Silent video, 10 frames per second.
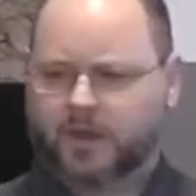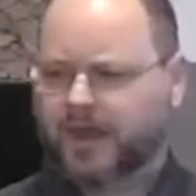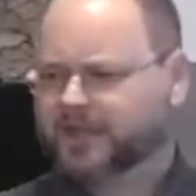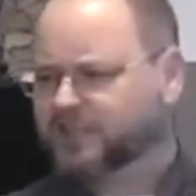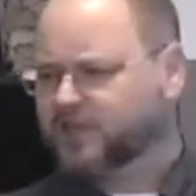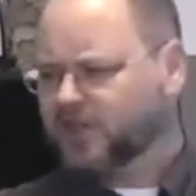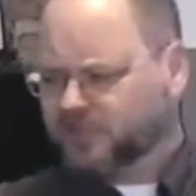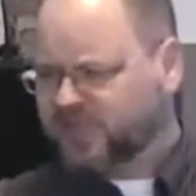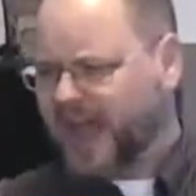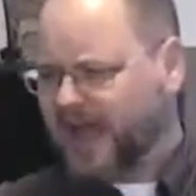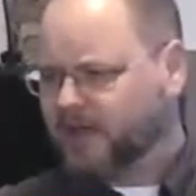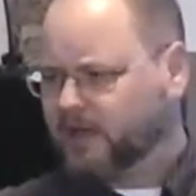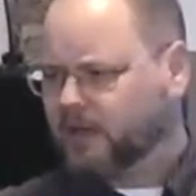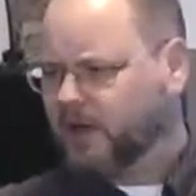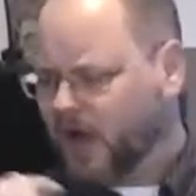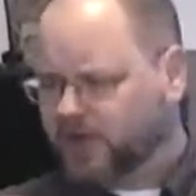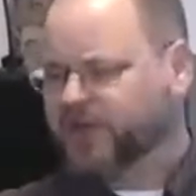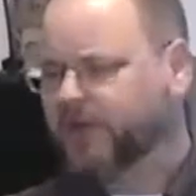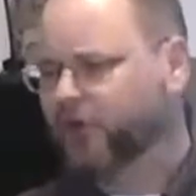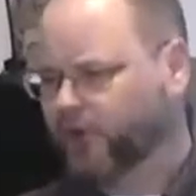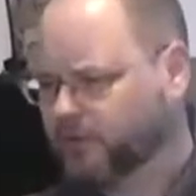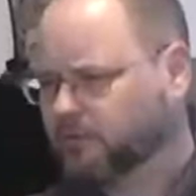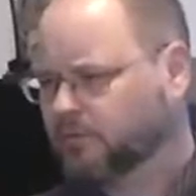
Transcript: It's The Shack Uncovered.